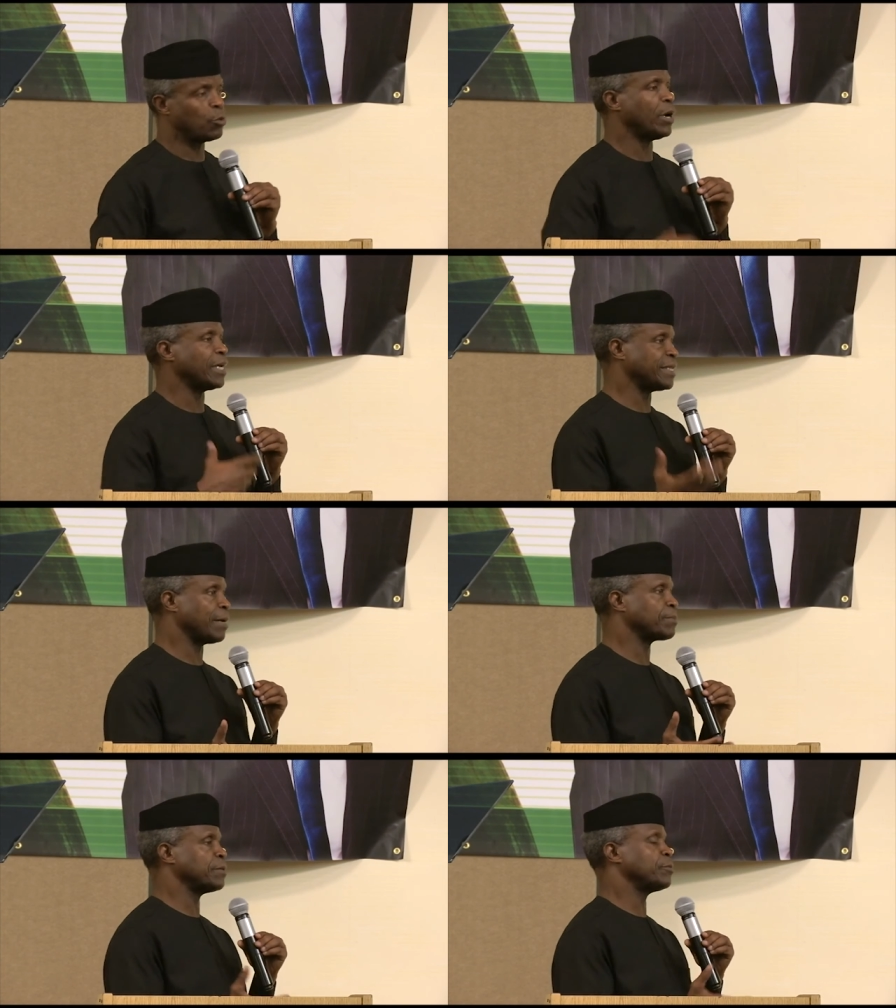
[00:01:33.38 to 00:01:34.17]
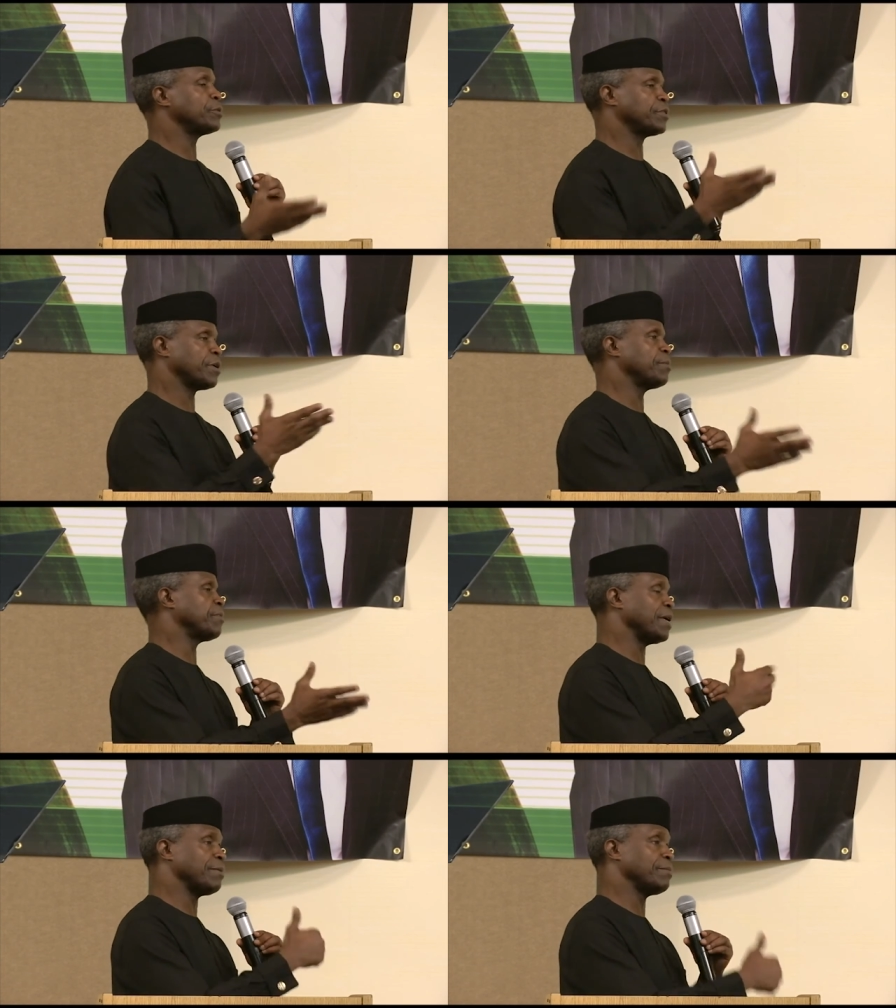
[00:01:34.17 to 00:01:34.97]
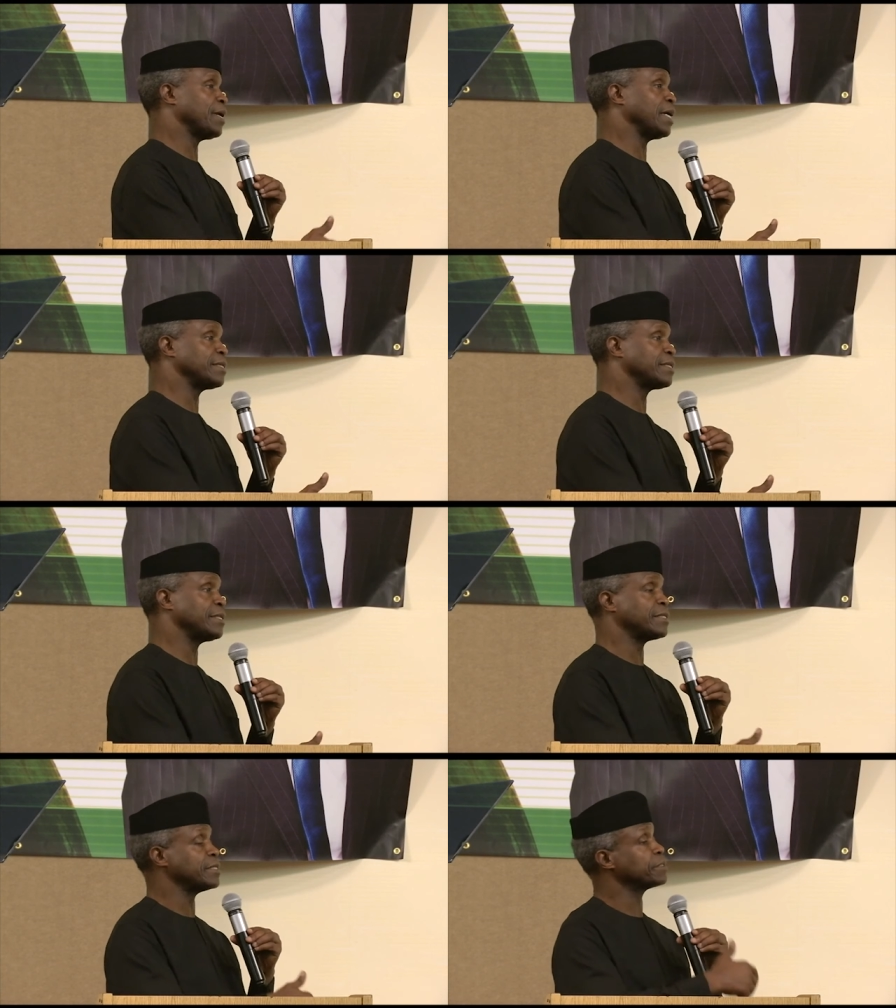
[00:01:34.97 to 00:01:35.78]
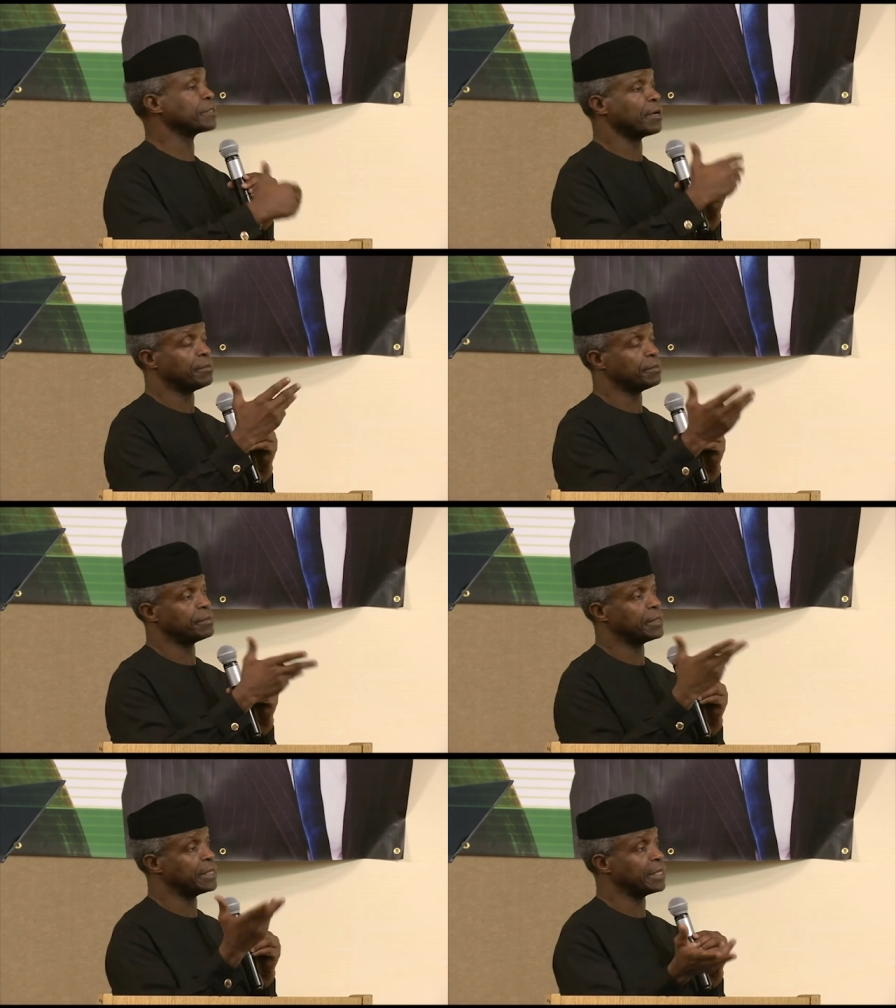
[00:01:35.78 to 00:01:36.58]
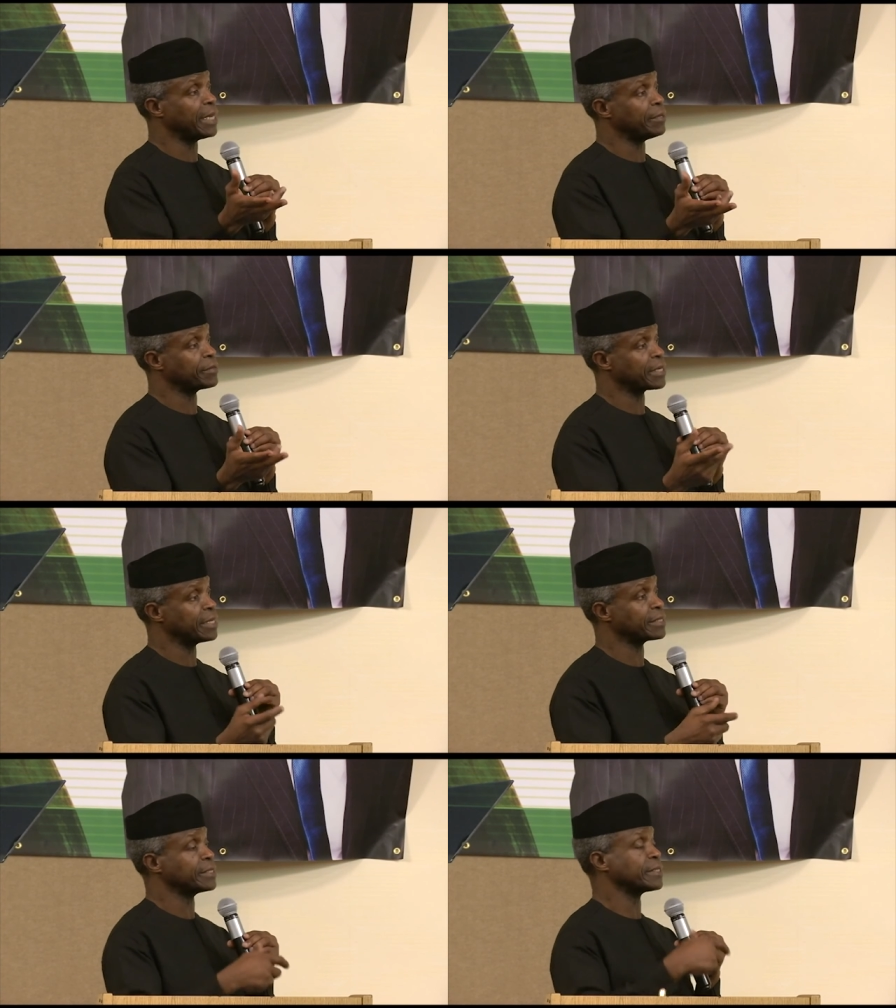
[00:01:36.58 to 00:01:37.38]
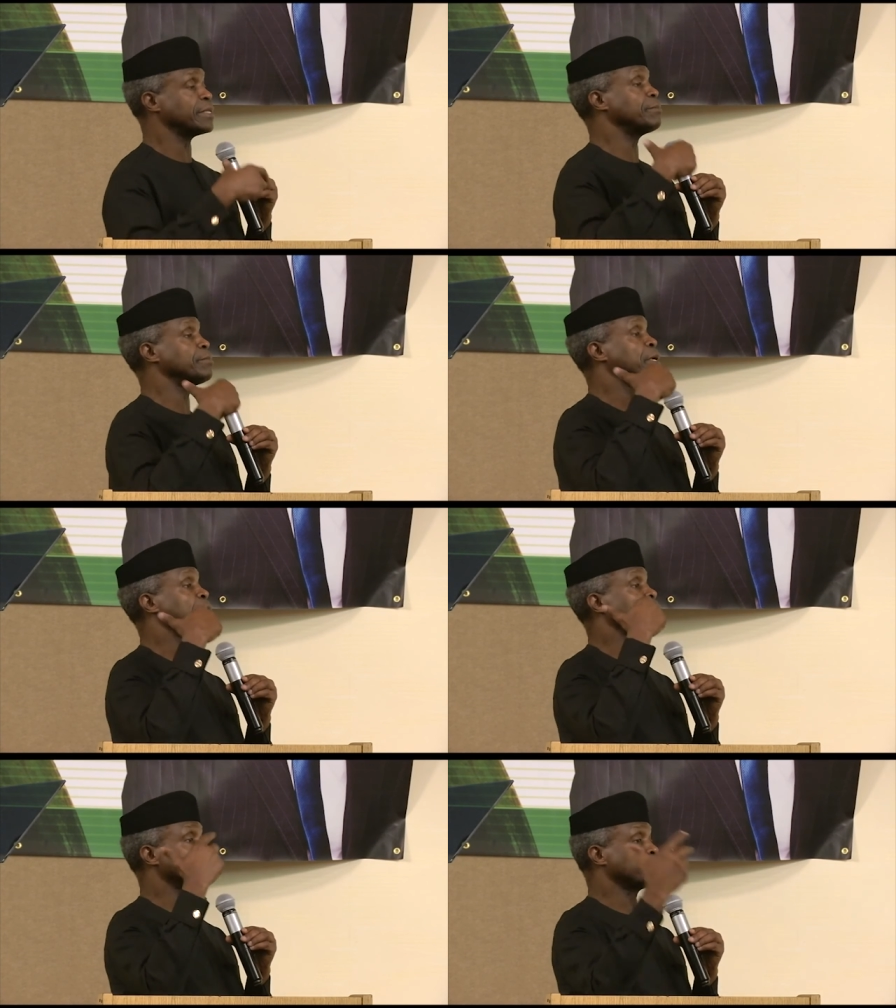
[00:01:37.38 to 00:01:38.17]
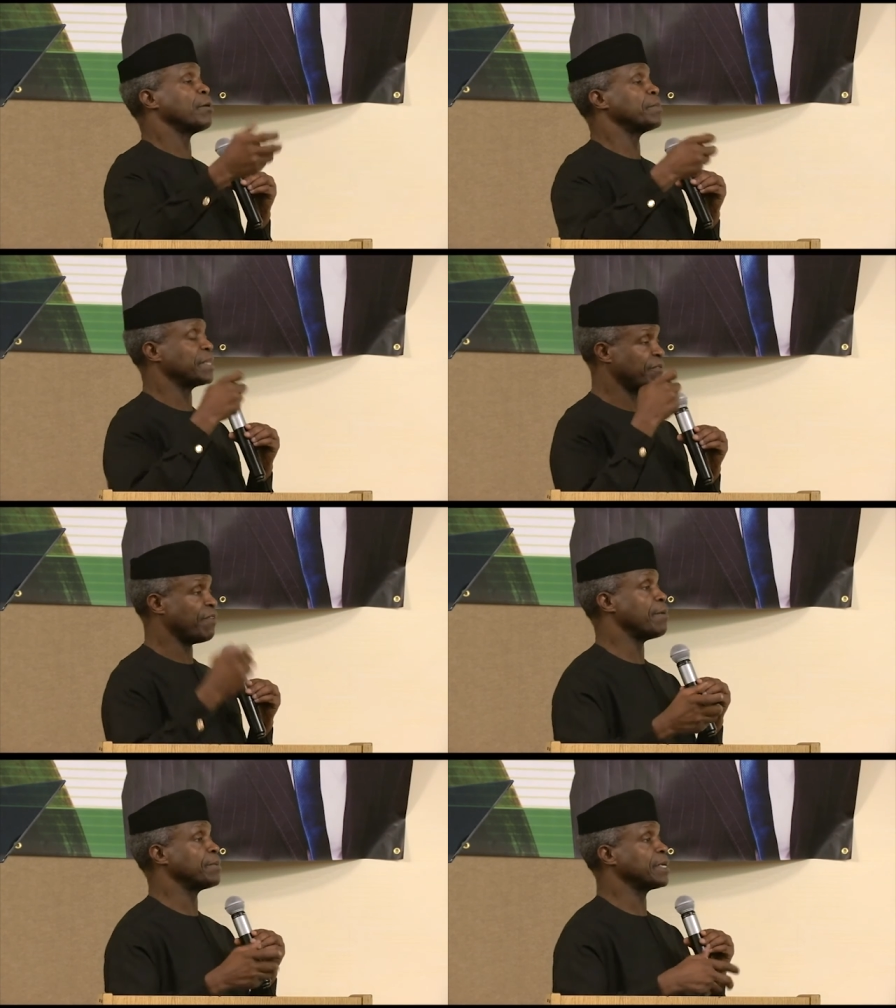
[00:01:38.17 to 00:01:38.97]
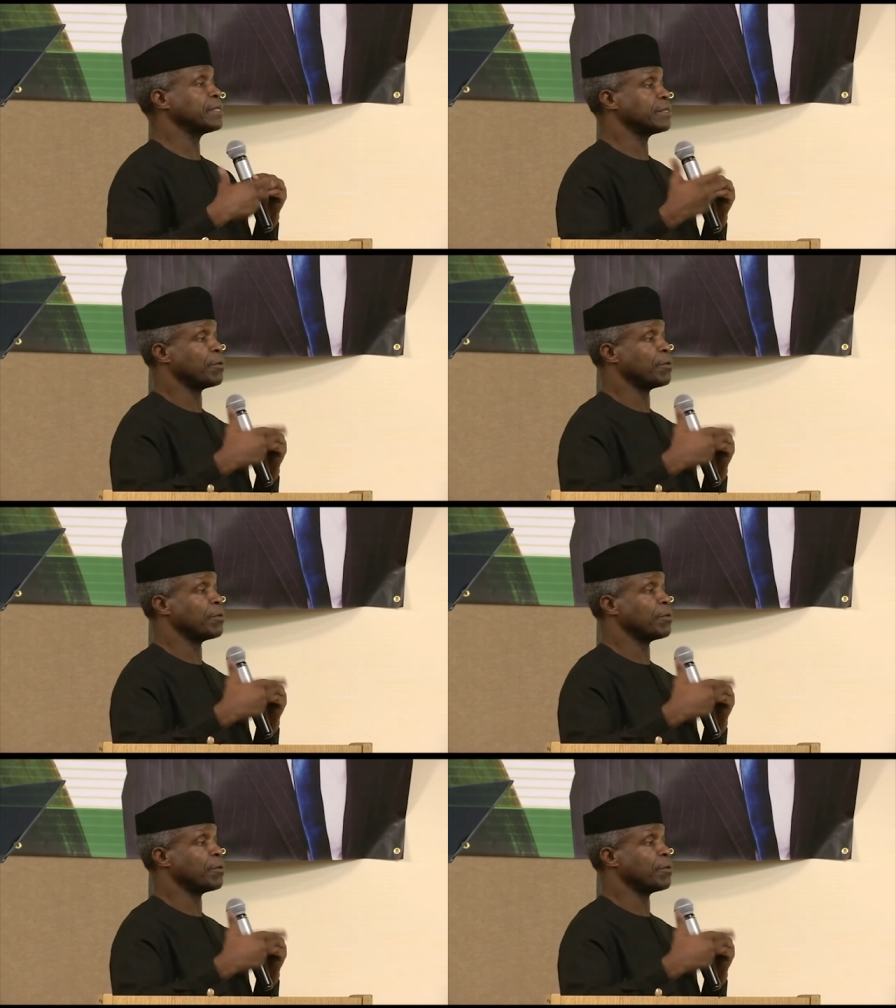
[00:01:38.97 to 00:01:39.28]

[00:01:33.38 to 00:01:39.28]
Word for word: who are adaptable. Some of them are in teaching, some in the healthcare system, some in farming.